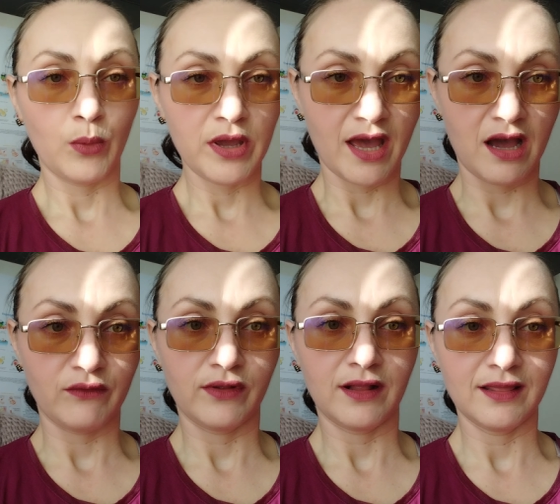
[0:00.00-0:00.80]
we
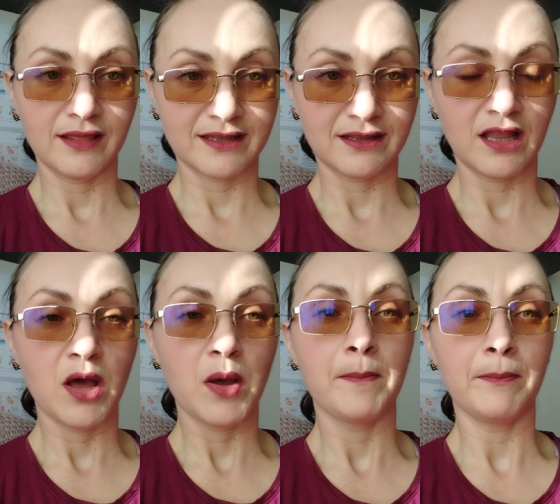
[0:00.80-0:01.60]
have a
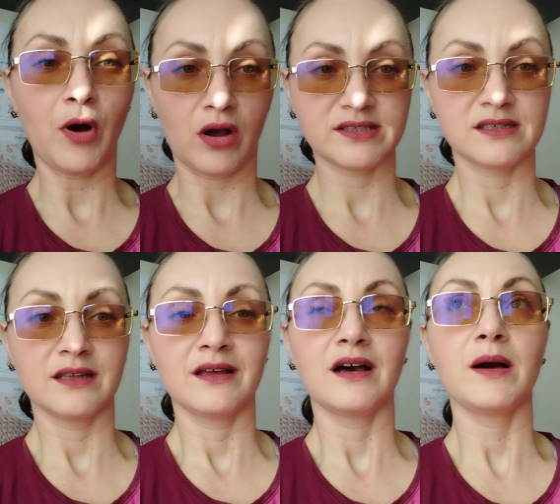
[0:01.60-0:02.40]
little
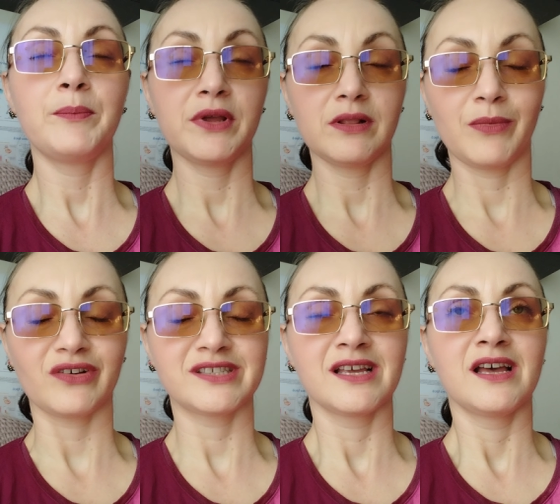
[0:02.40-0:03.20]
box, a pill
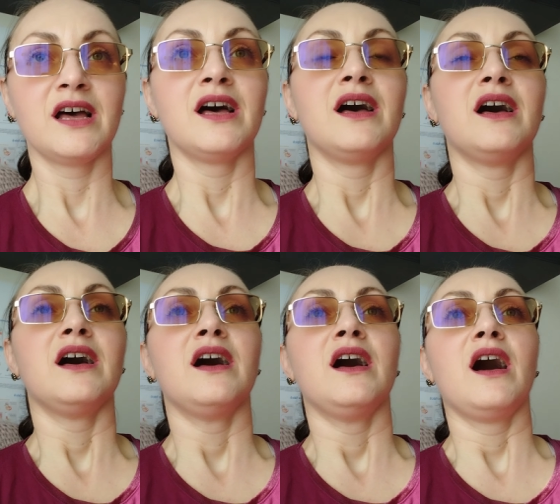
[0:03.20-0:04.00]
box.
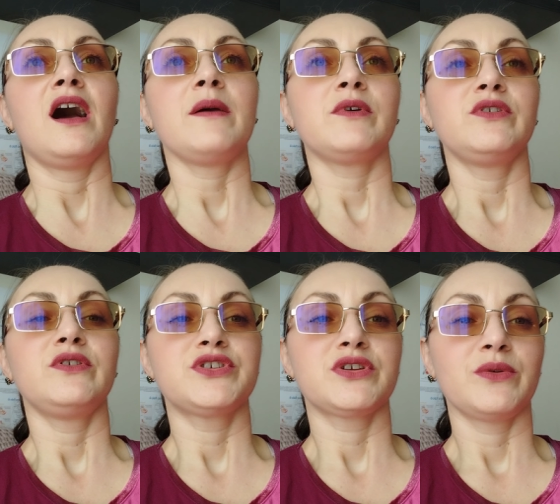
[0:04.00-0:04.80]
I'm
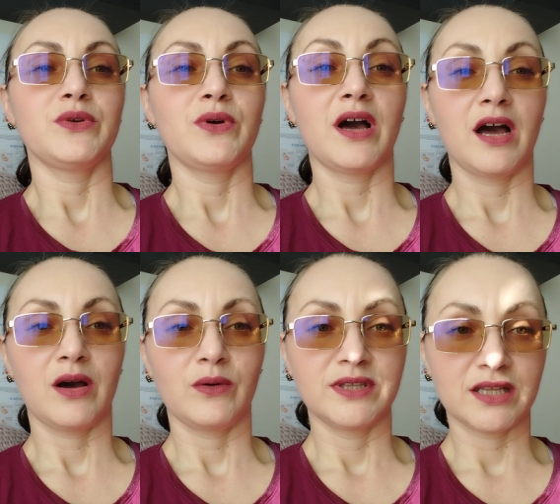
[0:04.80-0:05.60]
gonna show you
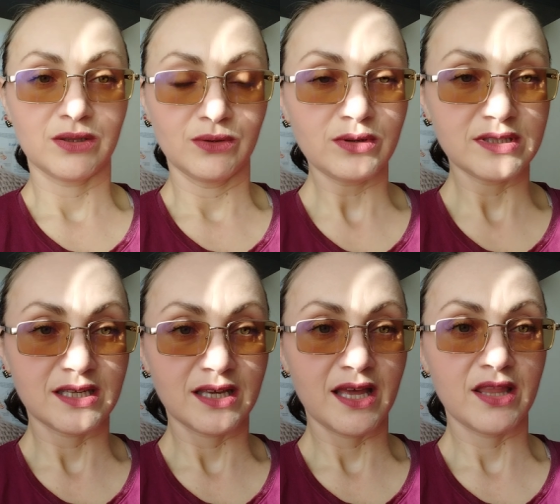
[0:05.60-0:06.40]
how that
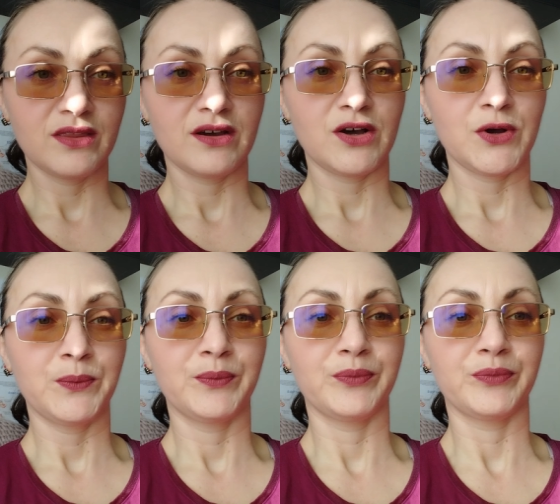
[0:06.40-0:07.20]
looks, and
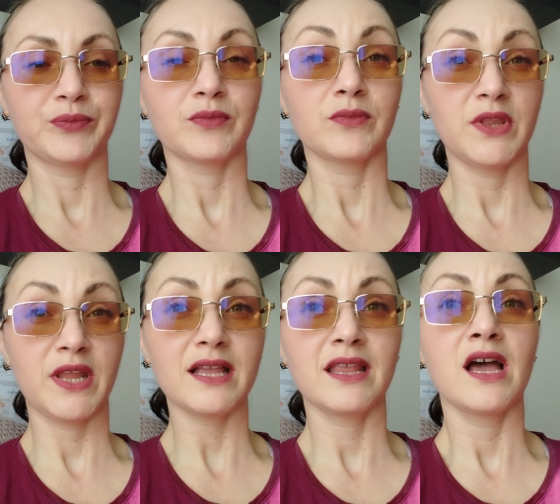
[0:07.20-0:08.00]
uh,
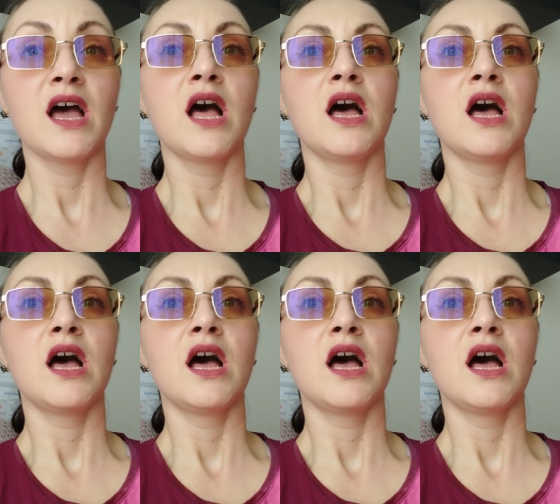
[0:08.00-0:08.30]
that